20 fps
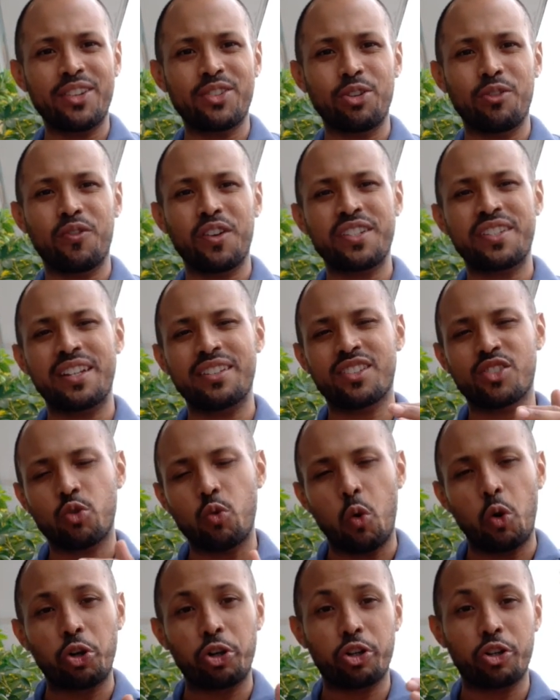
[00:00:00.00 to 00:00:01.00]
So if I say it's
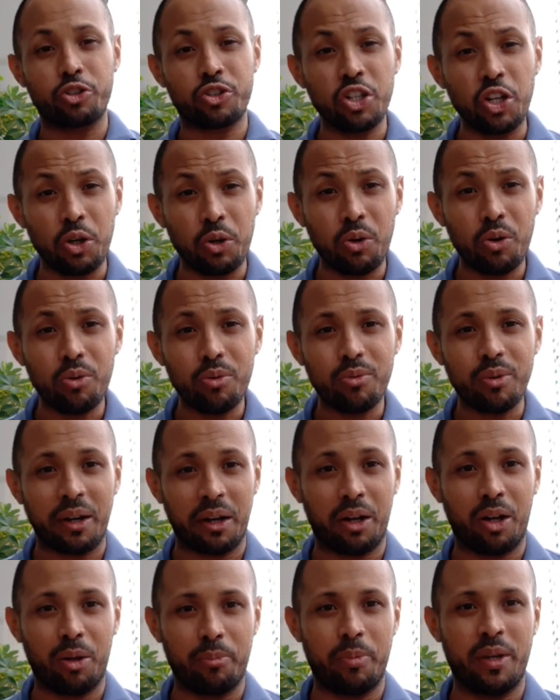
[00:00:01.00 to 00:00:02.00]
1:45,
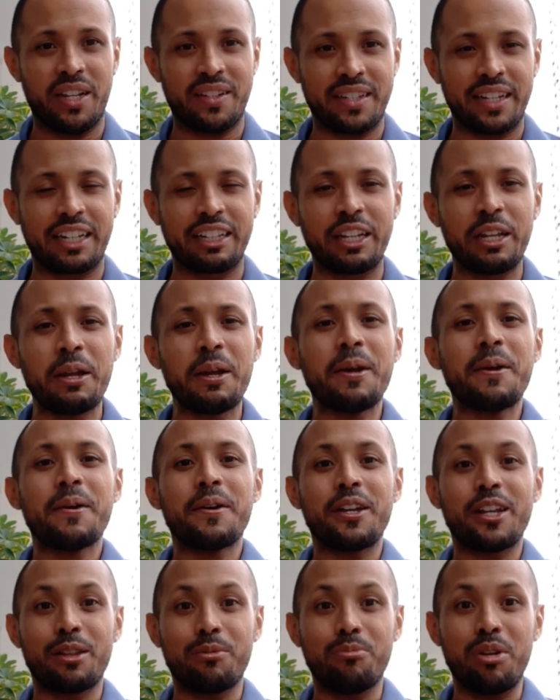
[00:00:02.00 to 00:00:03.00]
well, basically
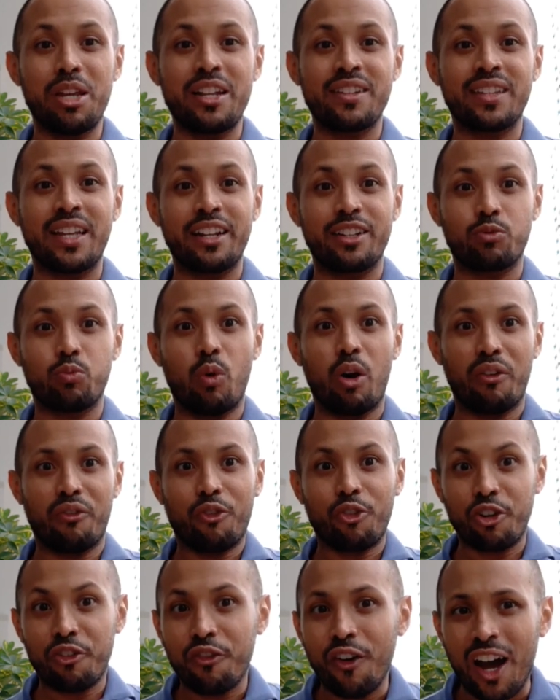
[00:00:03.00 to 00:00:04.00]
it means that it's
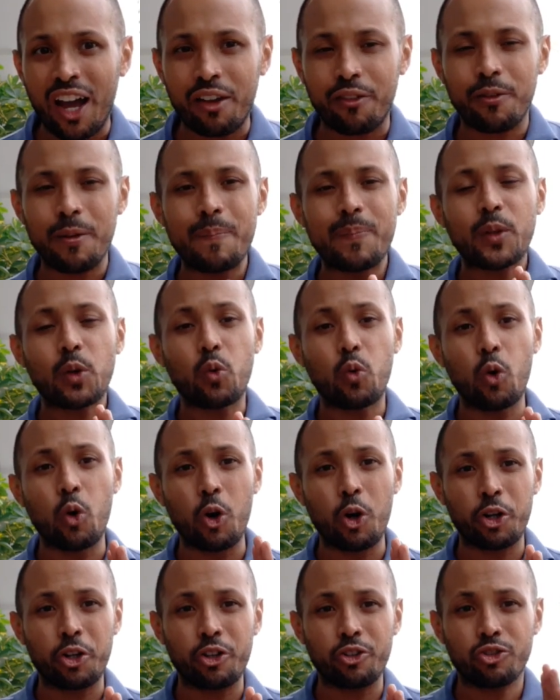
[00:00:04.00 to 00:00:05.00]
1:45.
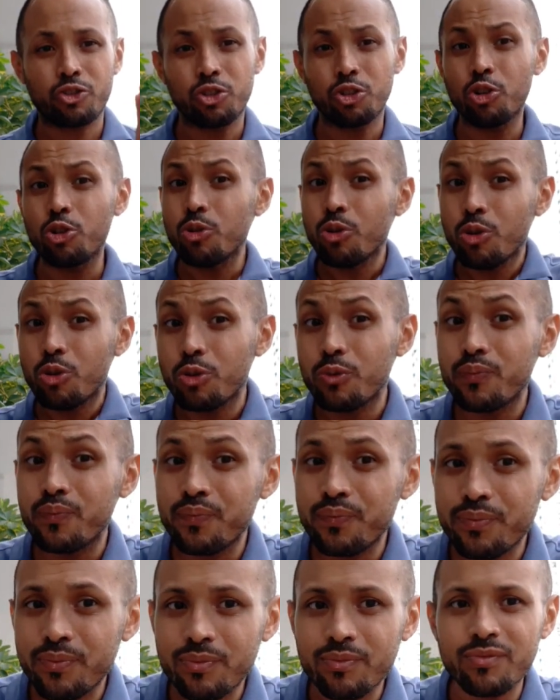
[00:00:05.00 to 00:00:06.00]

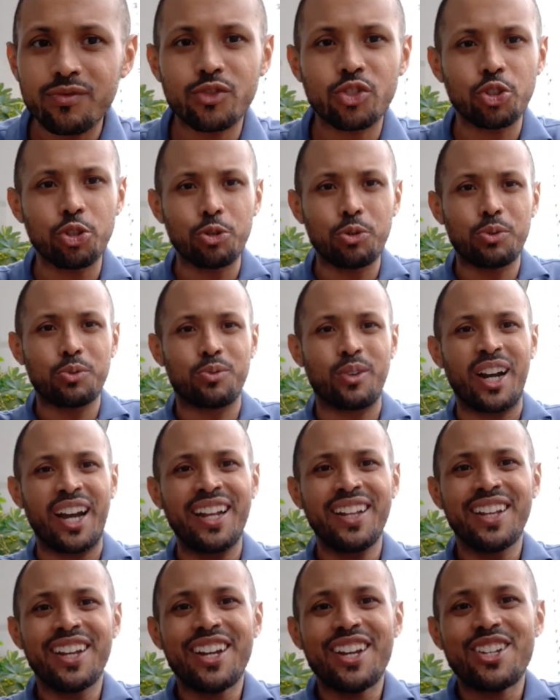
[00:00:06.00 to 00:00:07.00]
1:45, right?
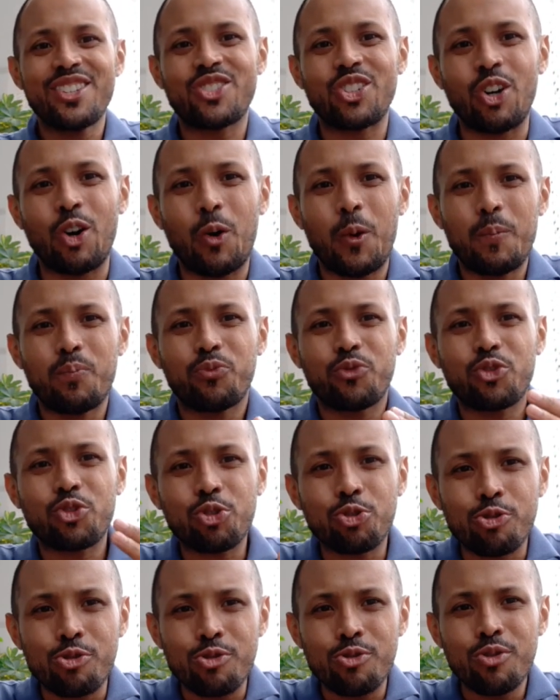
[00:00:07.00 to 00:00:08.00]
So
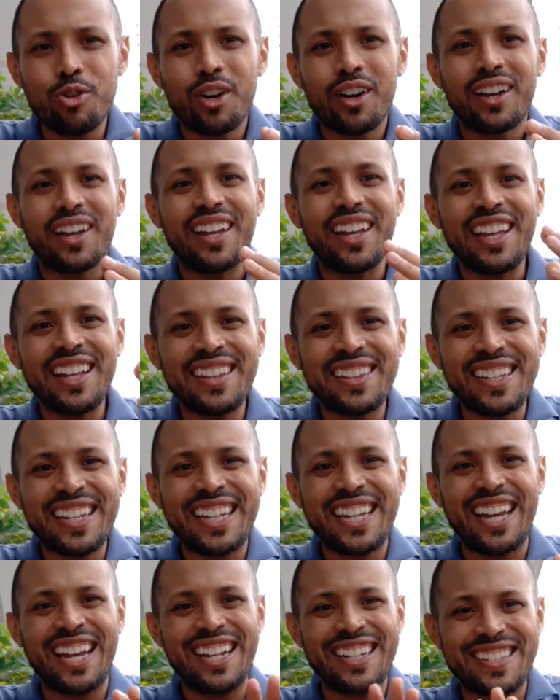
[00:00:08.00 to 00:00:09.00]
2
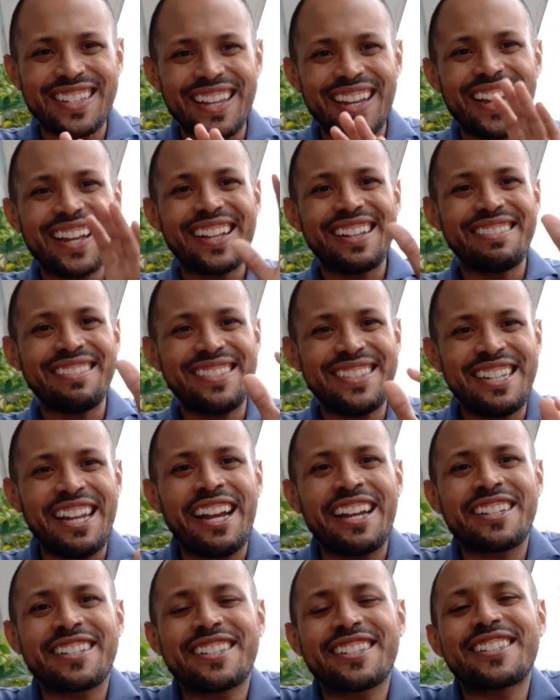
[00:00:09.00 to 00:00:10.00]
indicates
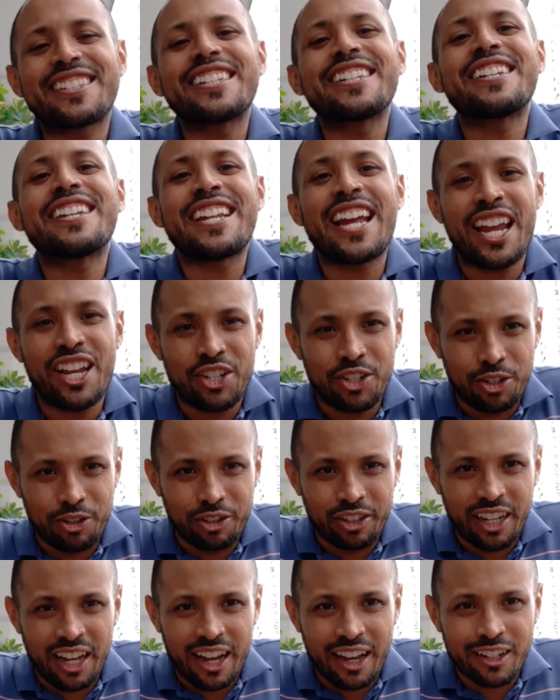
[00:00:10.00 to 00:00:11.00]

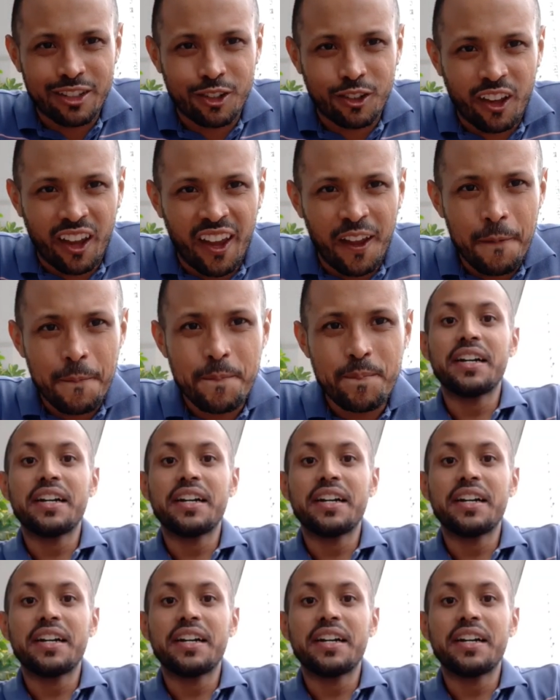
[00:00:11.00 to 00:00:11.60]
destination, guys, okay?